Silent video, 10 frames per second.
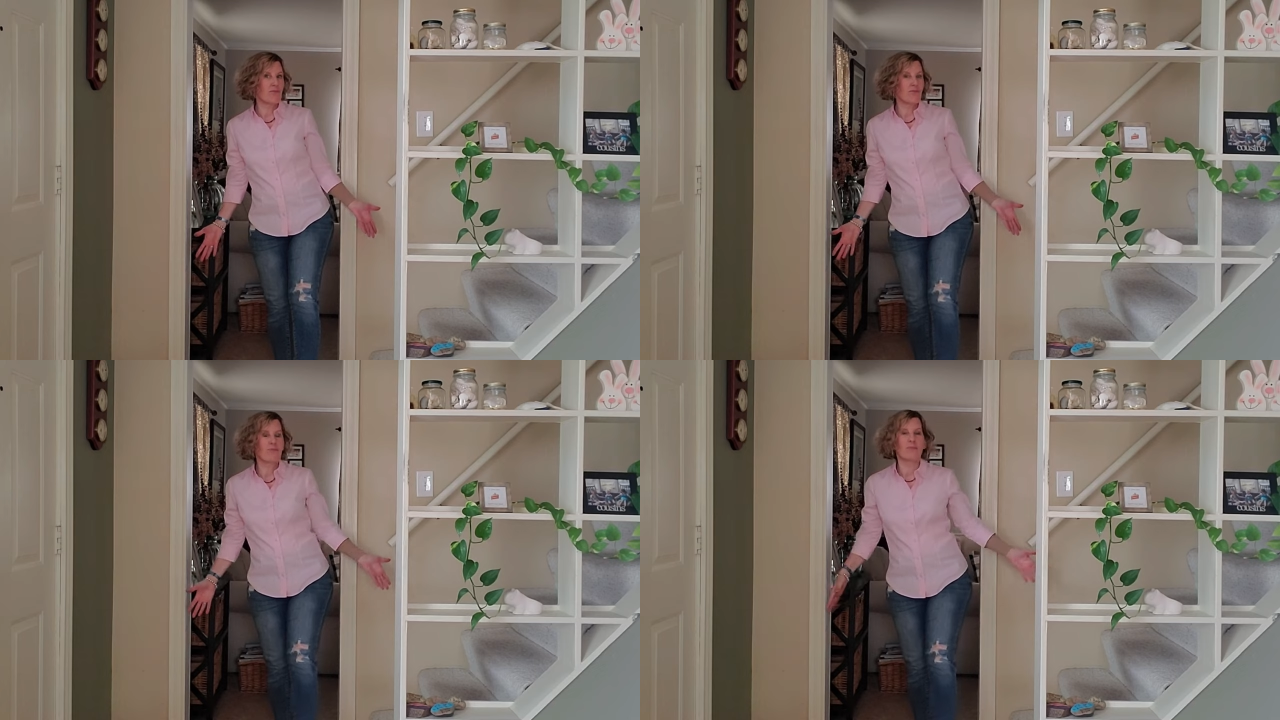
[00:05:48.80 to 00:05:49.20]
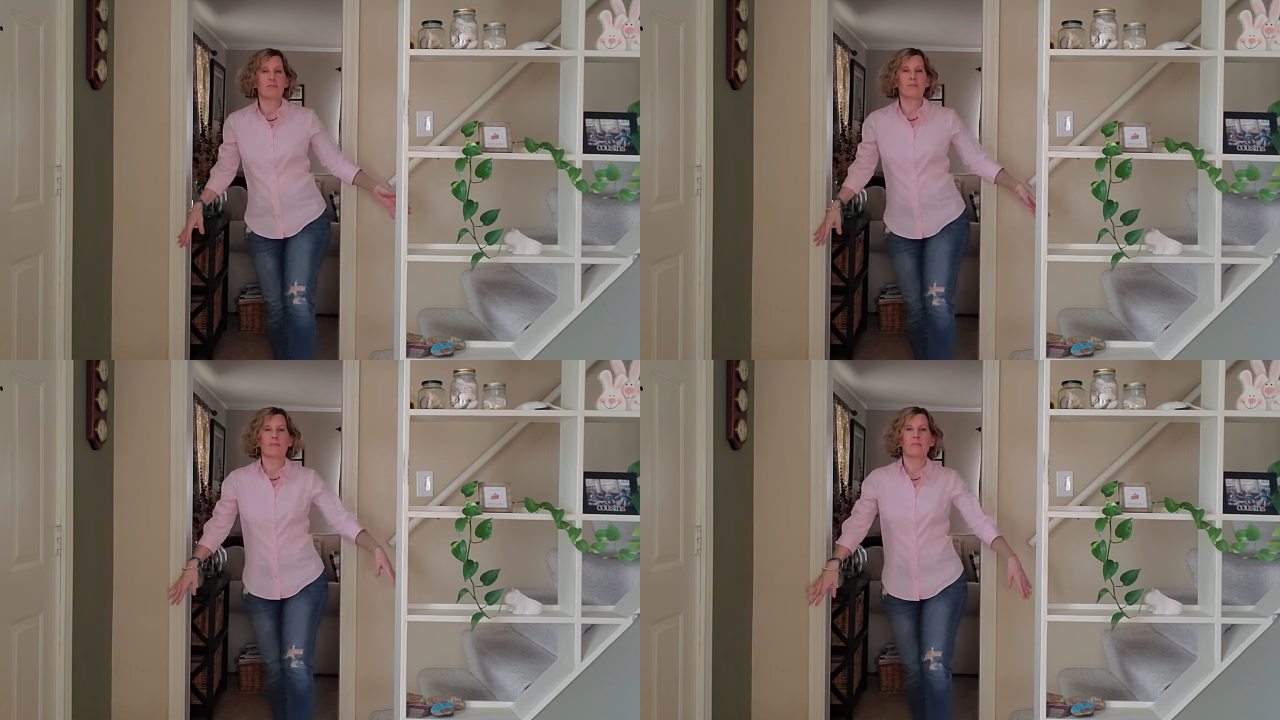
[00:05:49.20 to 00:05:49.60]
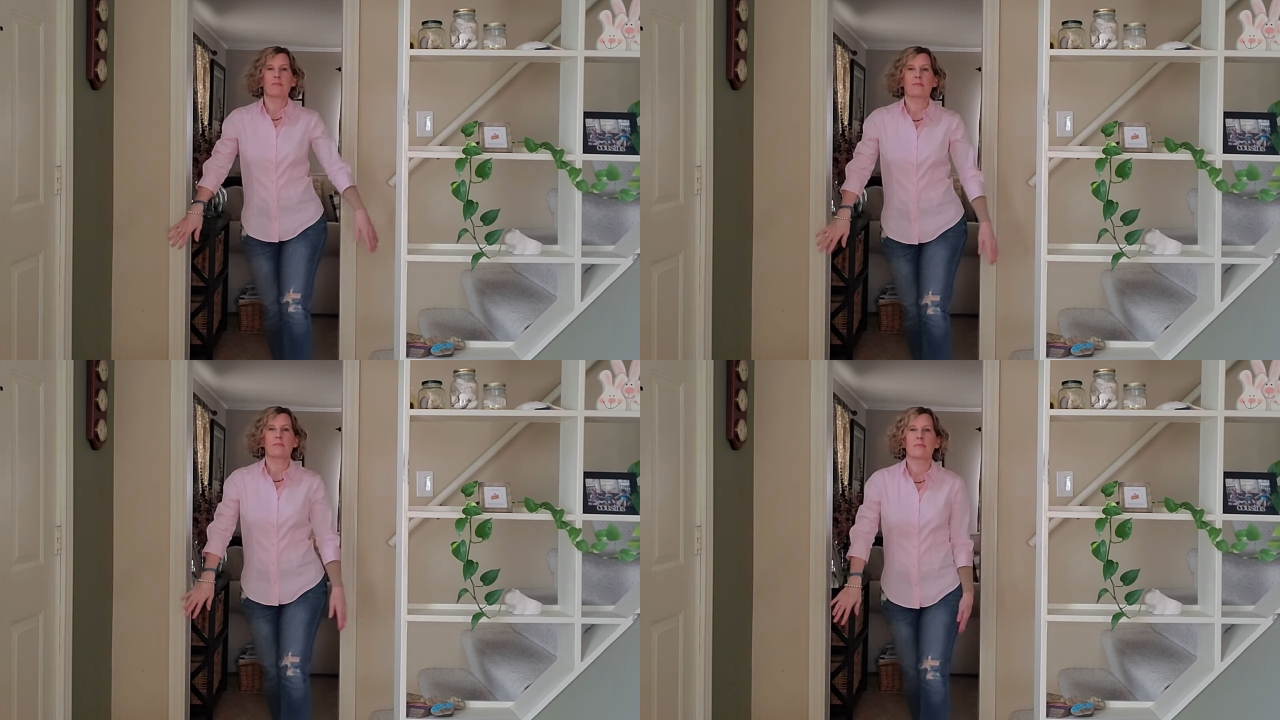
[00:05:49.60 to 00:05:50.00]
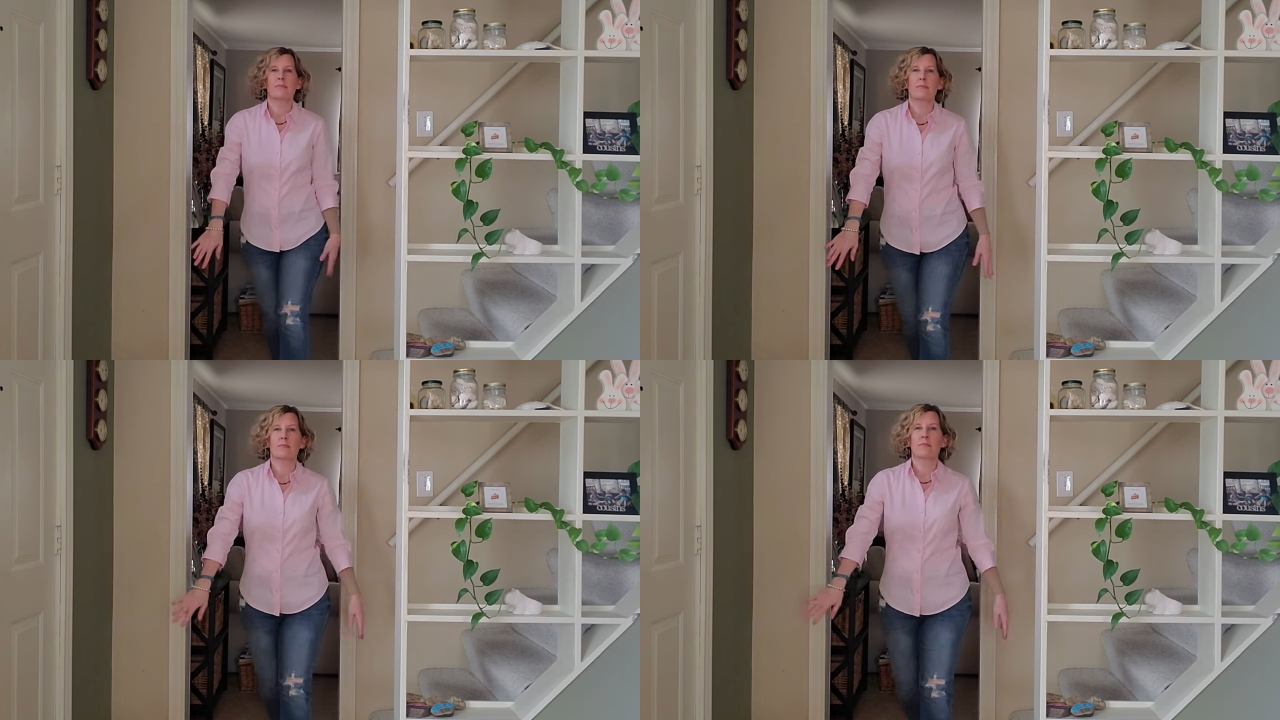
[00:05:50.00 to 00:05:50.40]

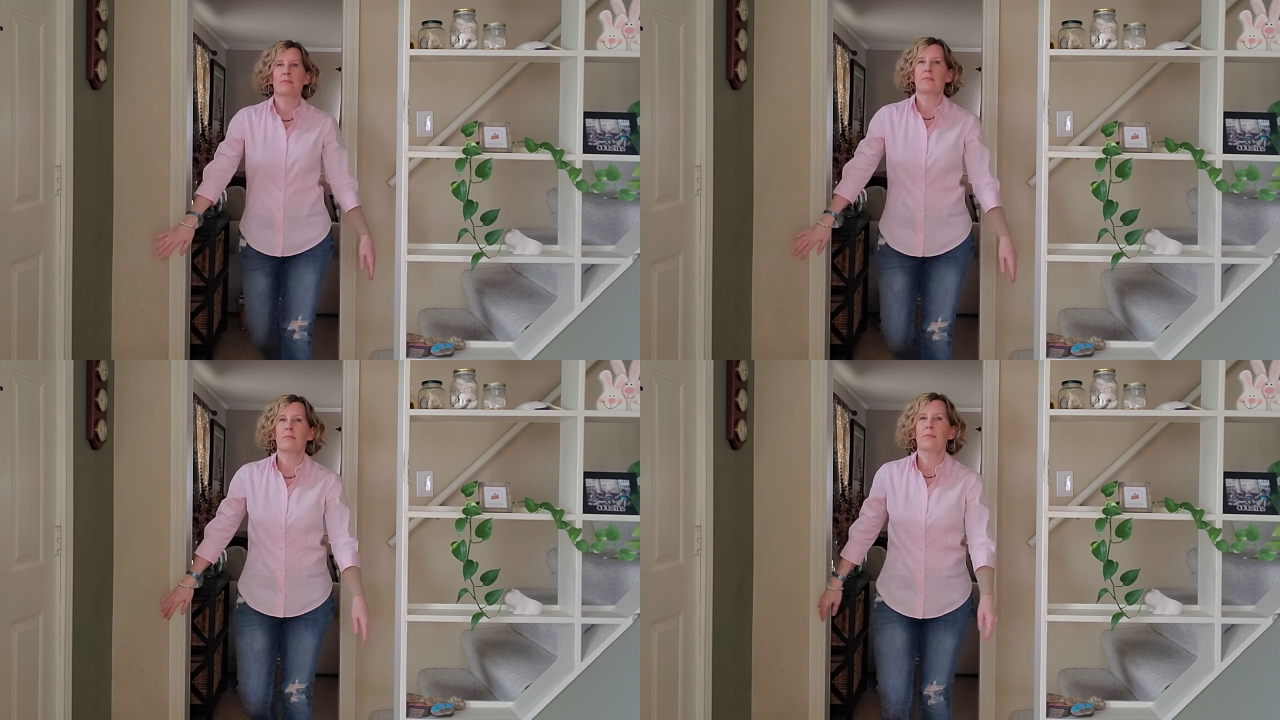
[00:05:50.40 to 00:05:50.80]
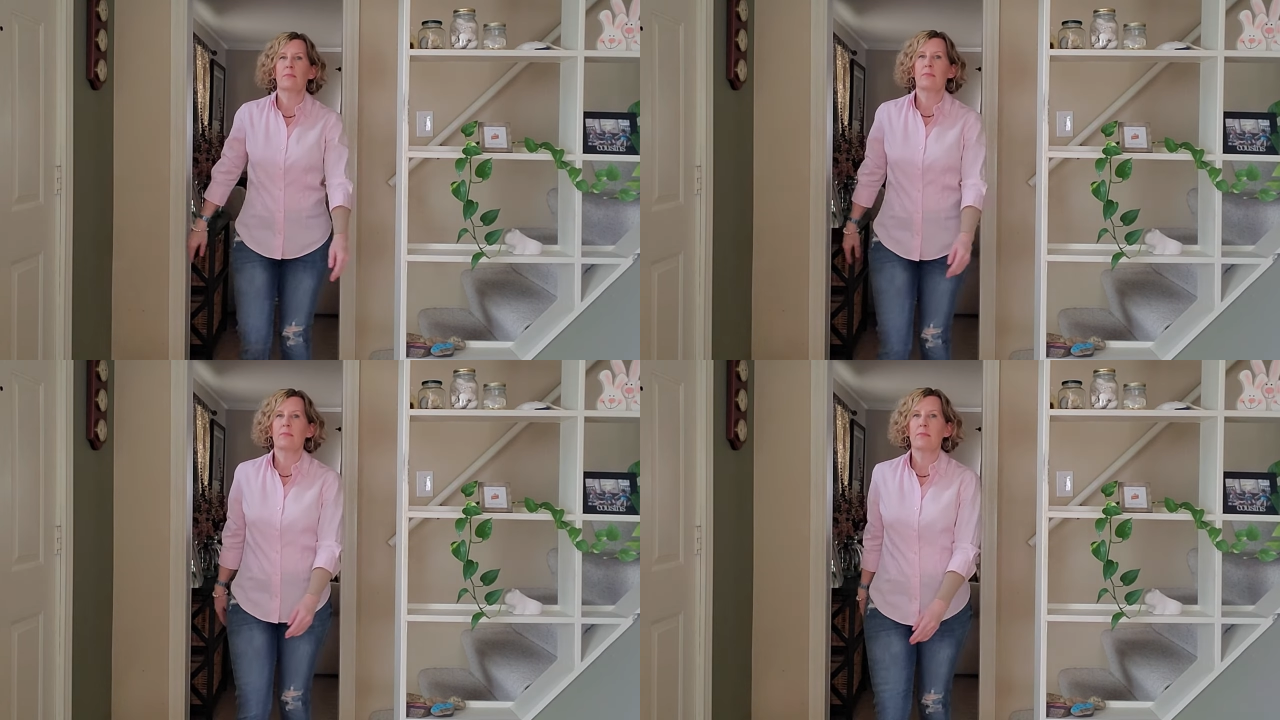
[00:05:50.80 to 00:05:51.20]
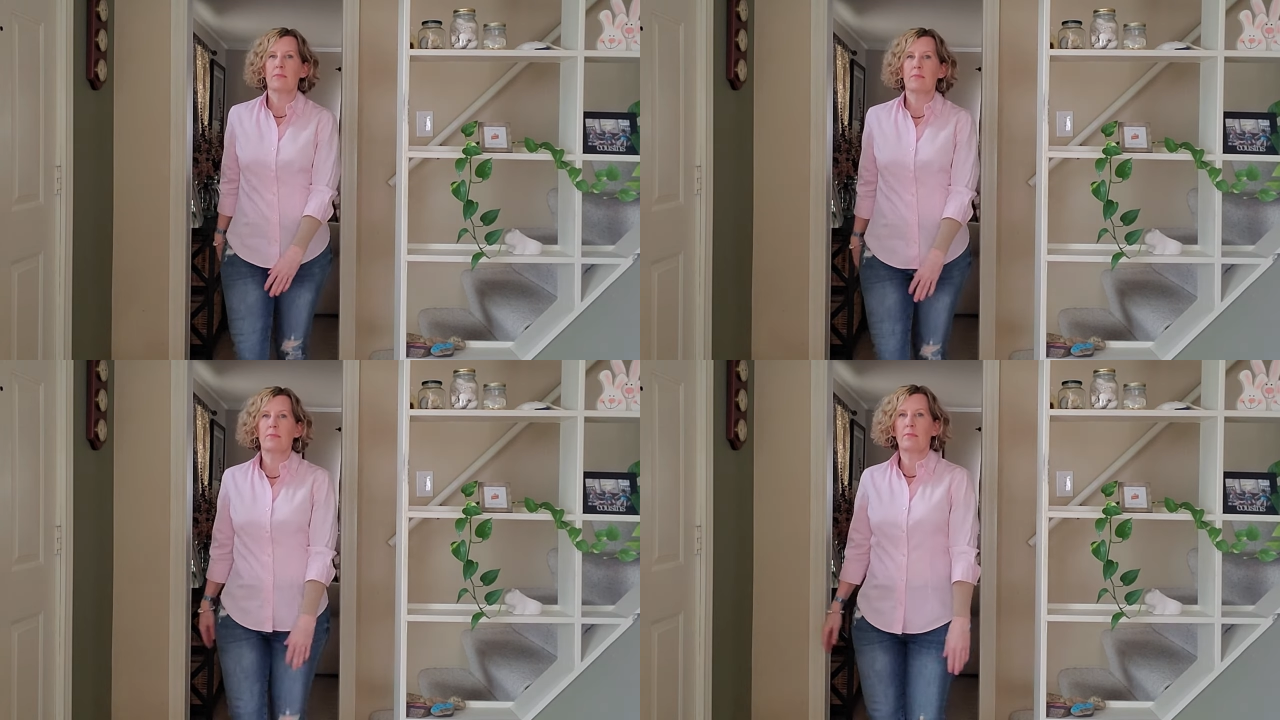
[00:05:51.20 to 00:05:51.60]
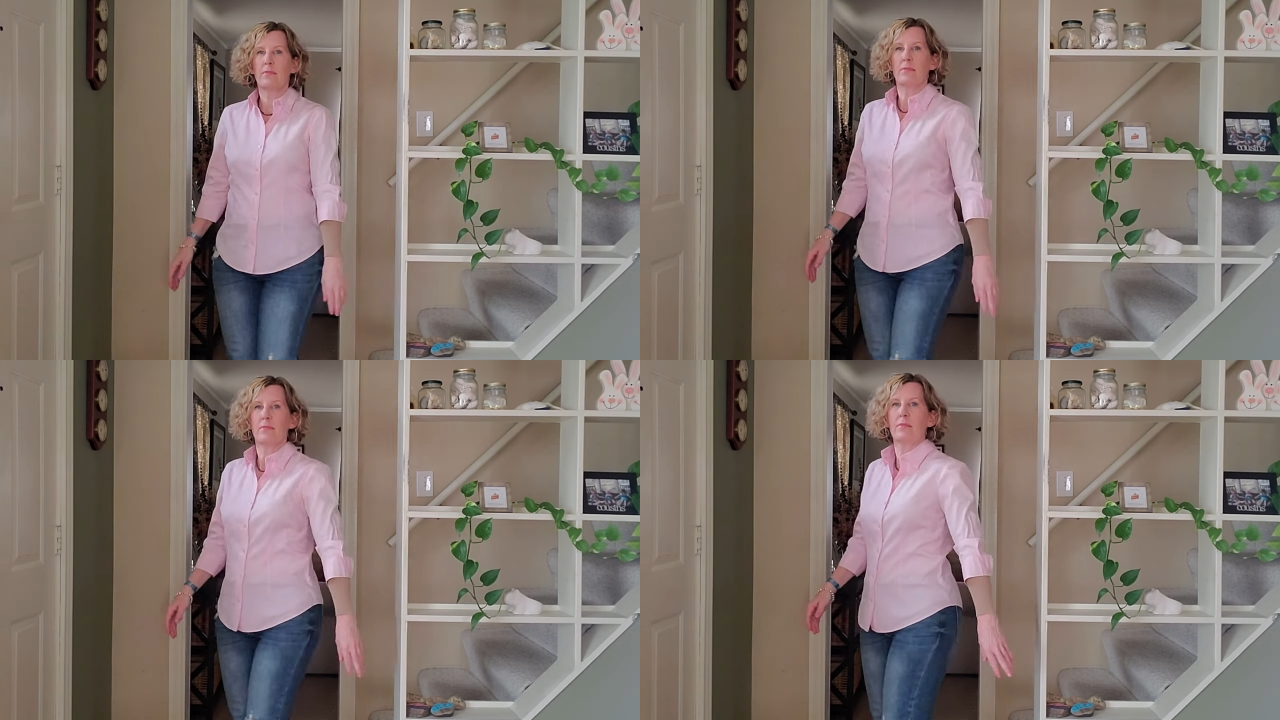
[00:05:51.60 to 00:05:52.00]

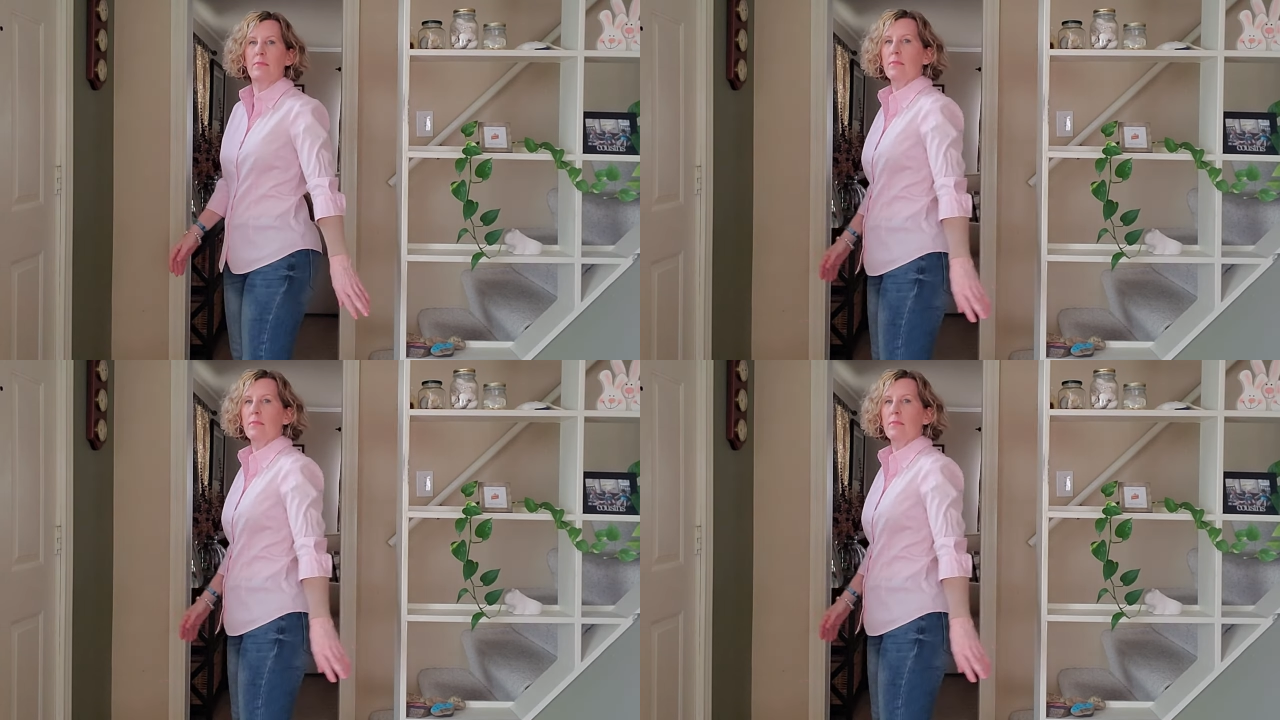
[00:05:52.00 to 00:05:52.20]
Nothing is said.